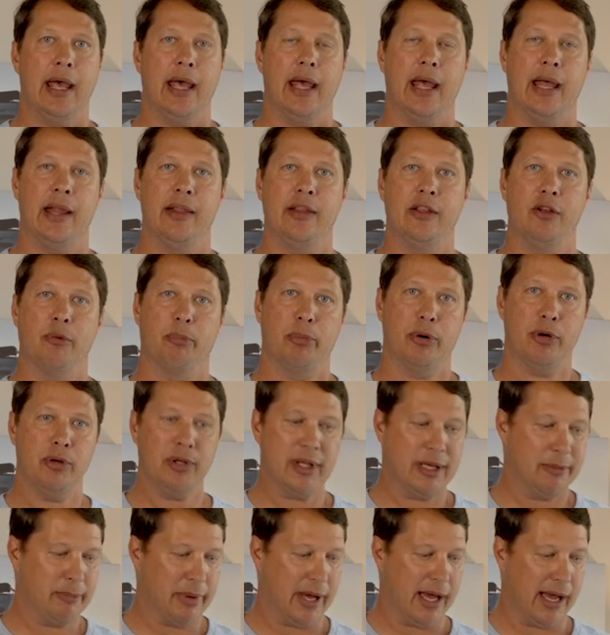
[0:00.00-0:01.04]
and you're
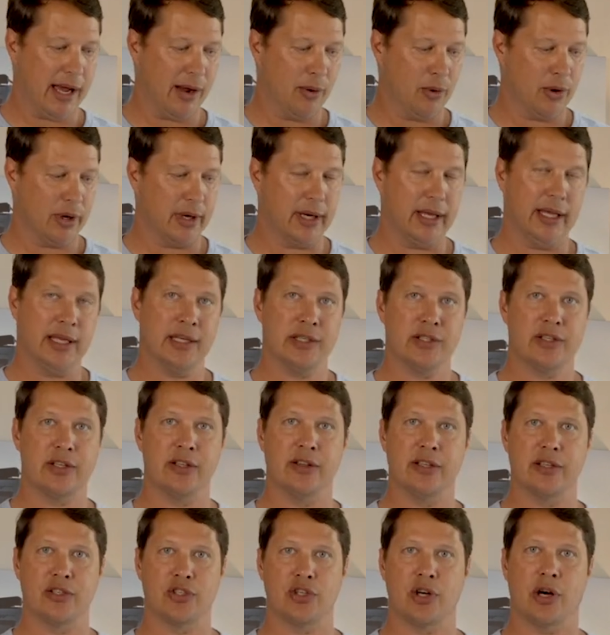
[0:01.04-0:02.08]
pulling power into
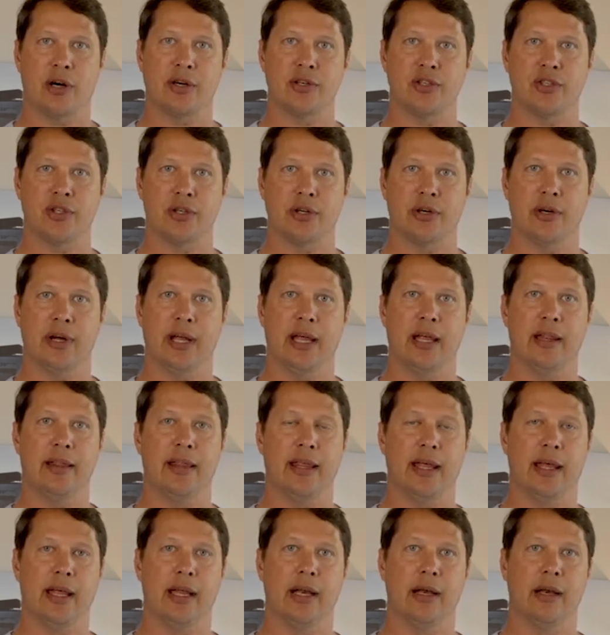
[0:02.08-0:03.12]
the charger, and
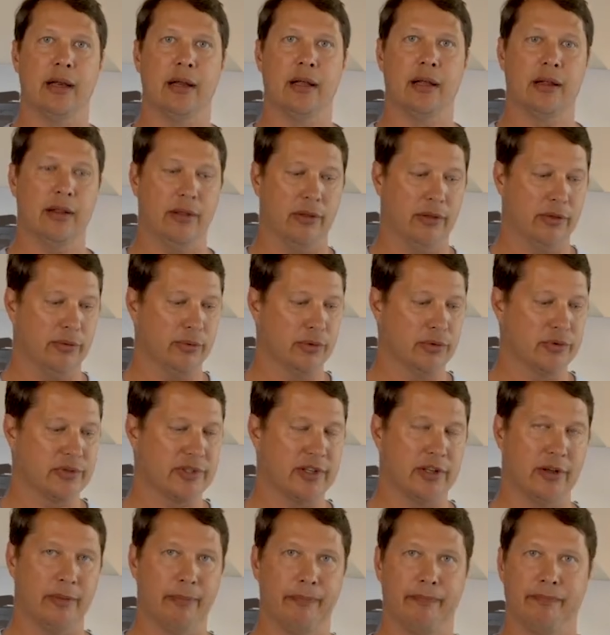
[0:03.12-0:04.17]
then through
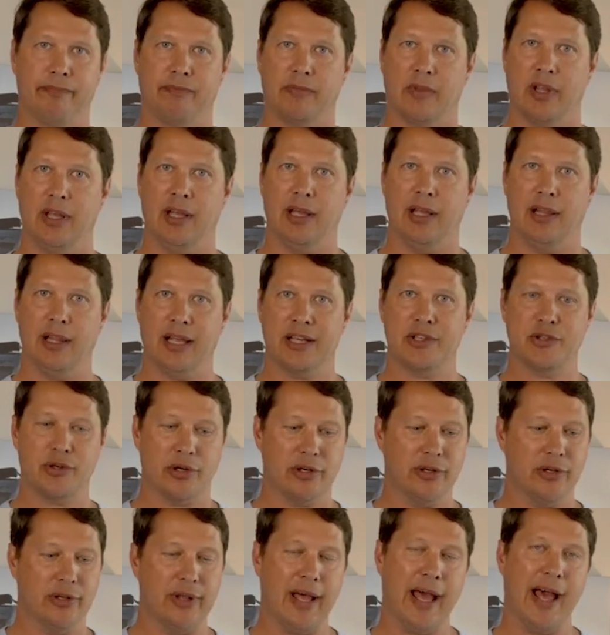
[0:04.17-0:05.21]
some
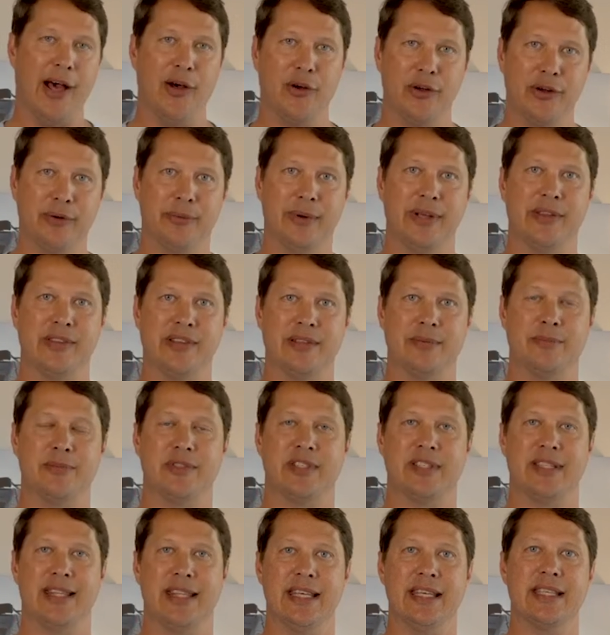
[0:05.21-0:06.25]
electrical
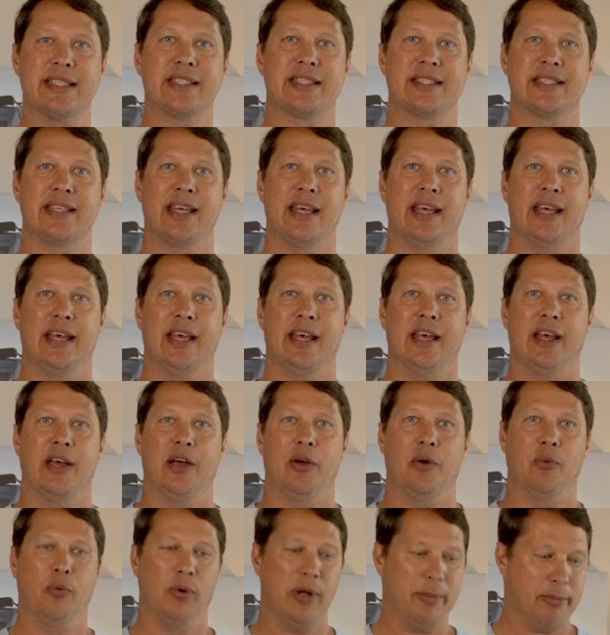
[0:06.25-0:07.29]
algorithms, this
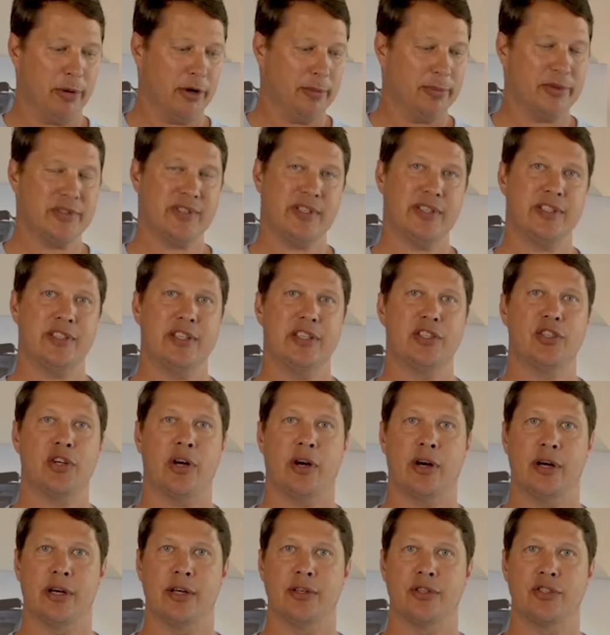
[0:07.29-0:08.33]
repurposes the
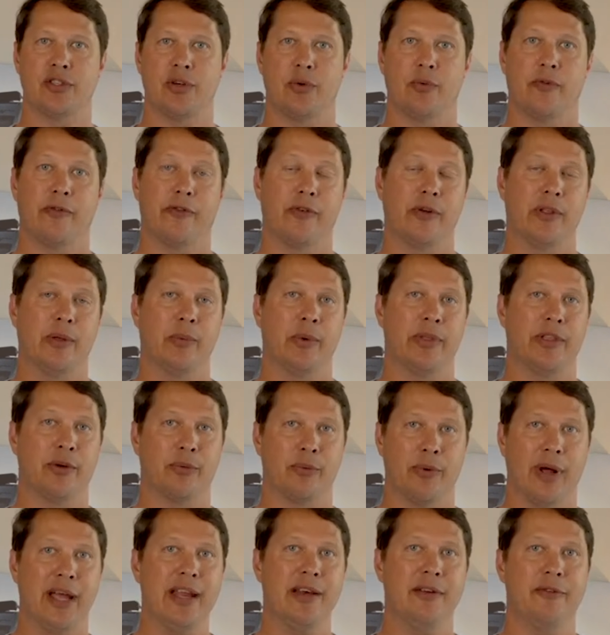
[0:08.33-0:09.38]
charge with the
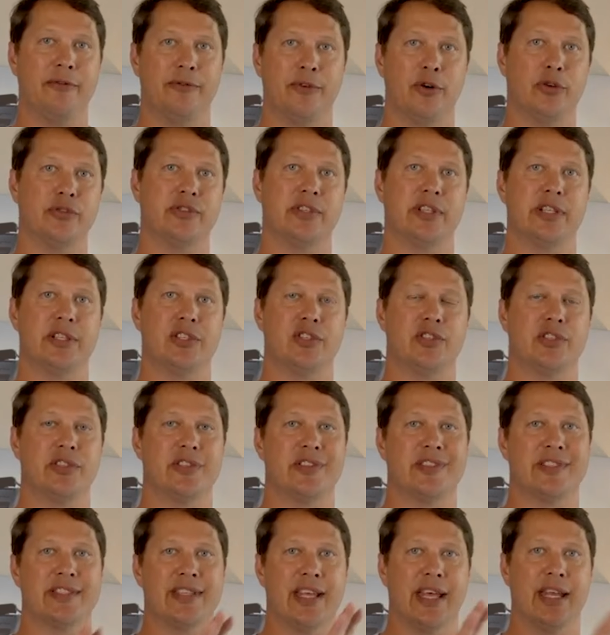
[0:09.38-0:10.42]
right voltage
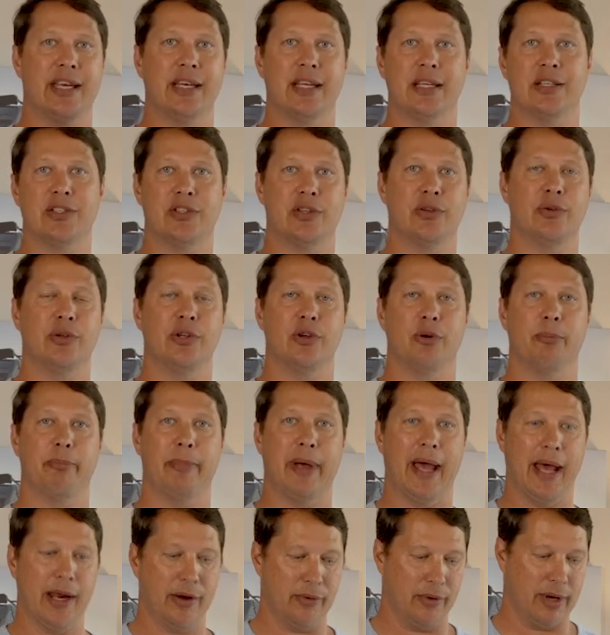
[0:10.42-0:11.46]
to send to your
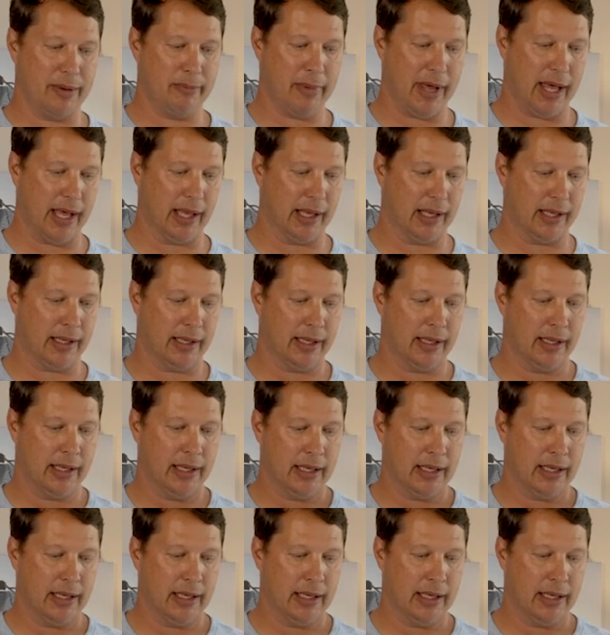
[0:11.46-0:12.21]
battery bank.